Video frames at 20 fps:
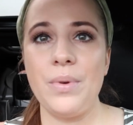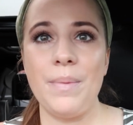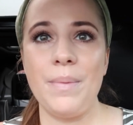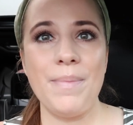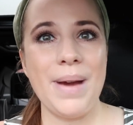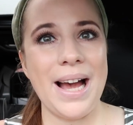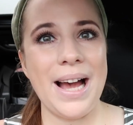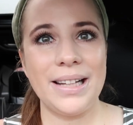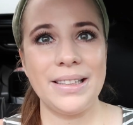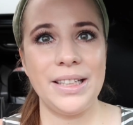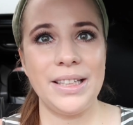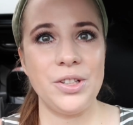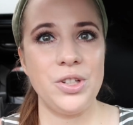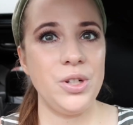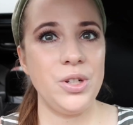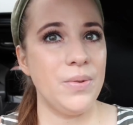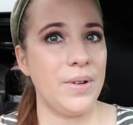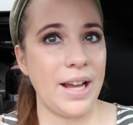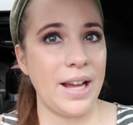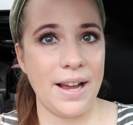went back like
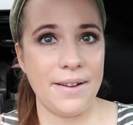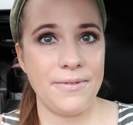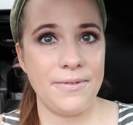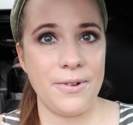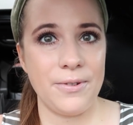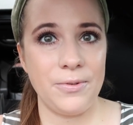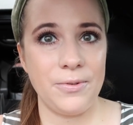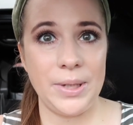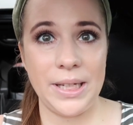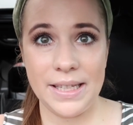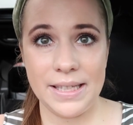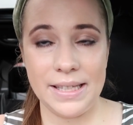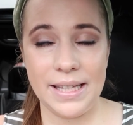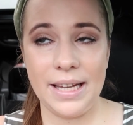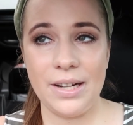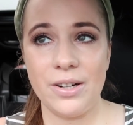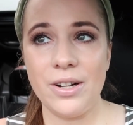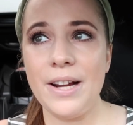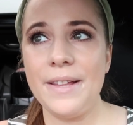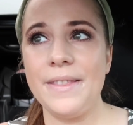2.5 weeks
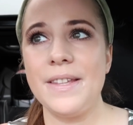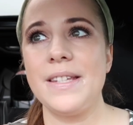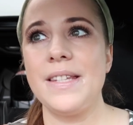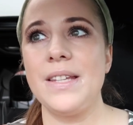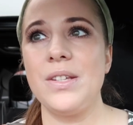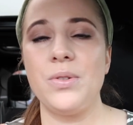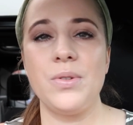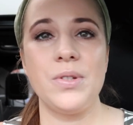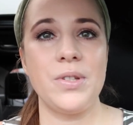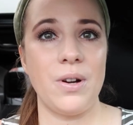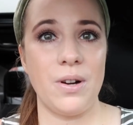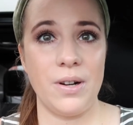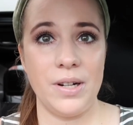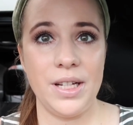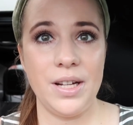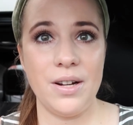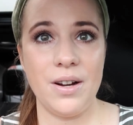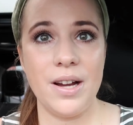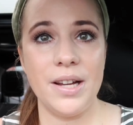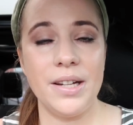later and the cyst was
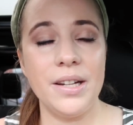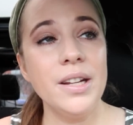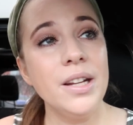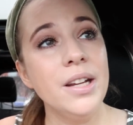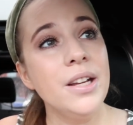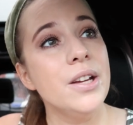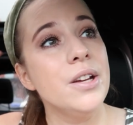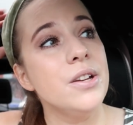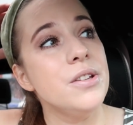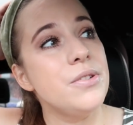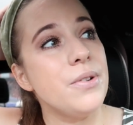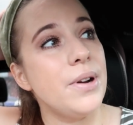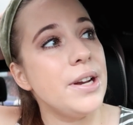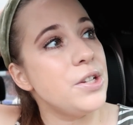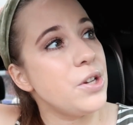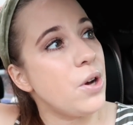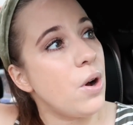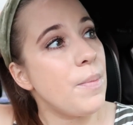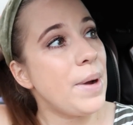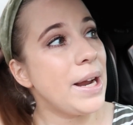already gone. So
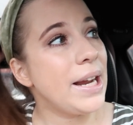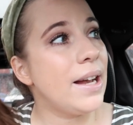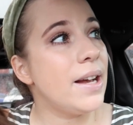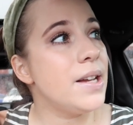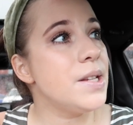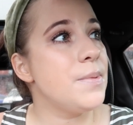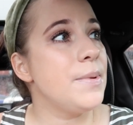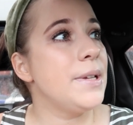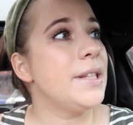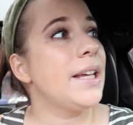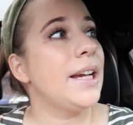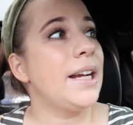I told my husband,